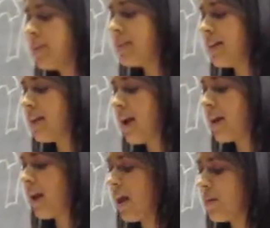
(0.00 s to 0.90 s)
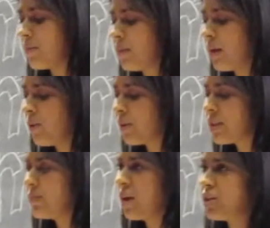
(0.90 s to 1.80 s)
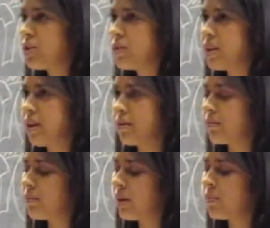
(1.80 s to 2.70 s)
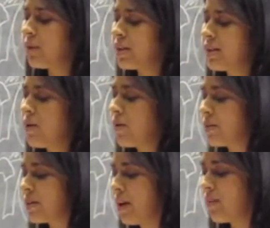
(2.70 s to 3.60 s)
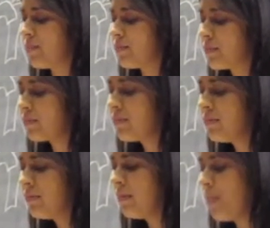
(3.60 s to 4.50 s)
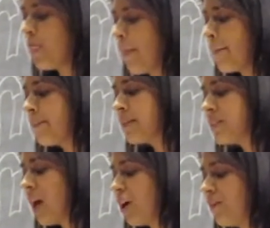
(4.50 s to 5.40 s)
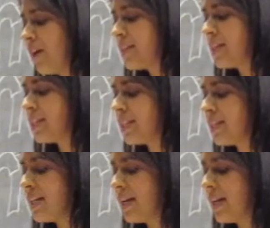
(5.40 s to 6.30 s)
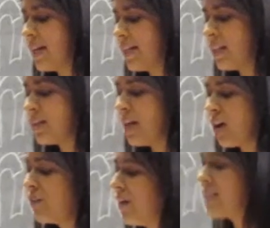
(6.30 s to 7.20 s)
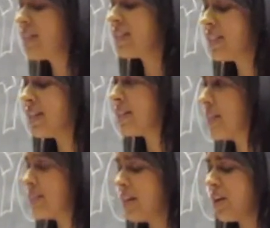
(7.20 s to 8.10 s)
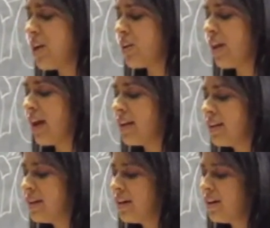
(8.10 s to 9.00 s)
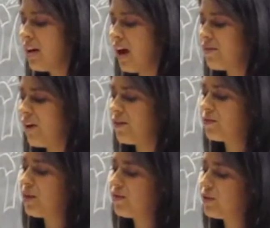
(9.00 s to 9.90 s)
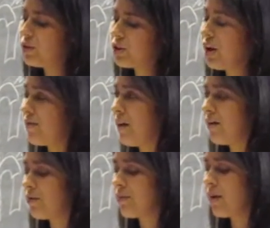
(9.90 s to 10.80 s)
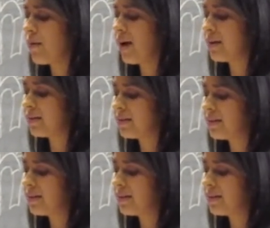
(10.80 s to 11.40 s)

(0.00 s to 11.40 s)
the day that I came. It wasn't my choosing, but a blessing all the same. The sacrifice I see as I study all night. I fight for my future, I fight for my right.